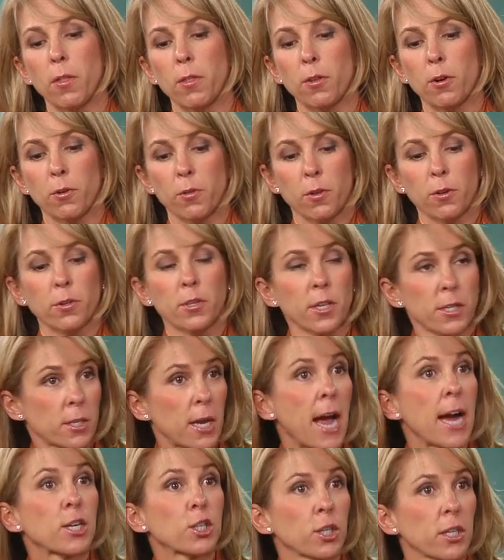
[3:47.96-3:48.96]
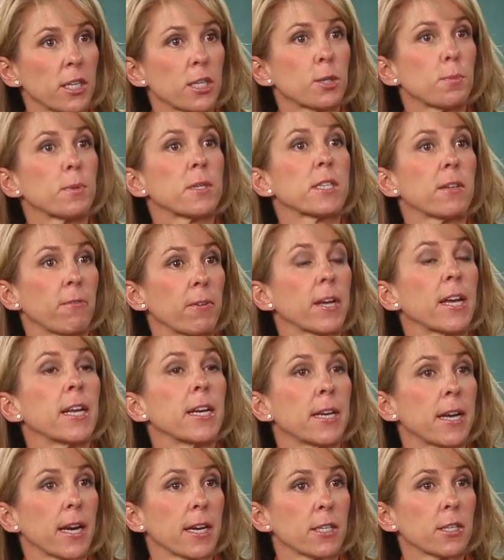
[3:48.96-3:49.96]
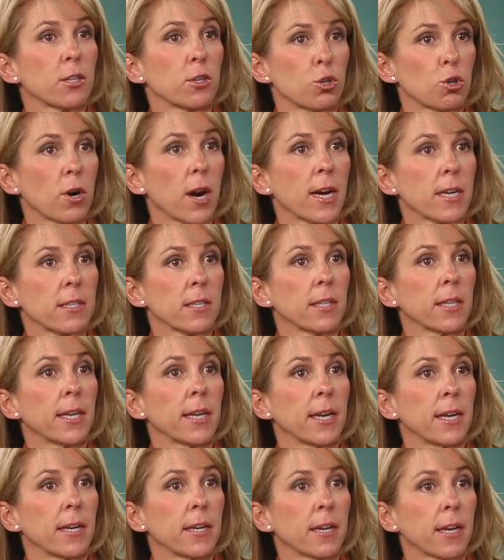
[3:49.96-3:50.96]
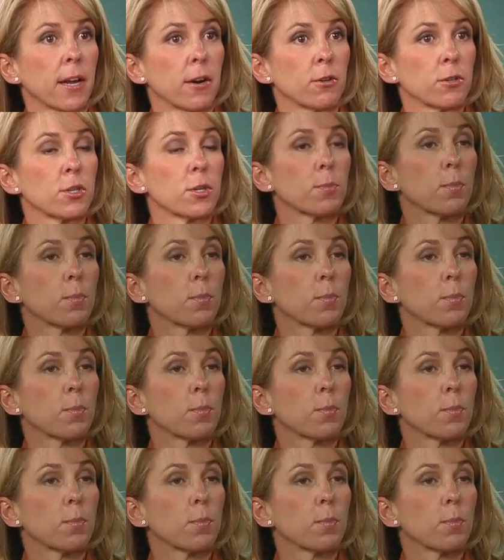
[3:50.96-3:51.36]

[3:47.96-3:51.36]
there's actually a specific index that tracks the leading indicators. It's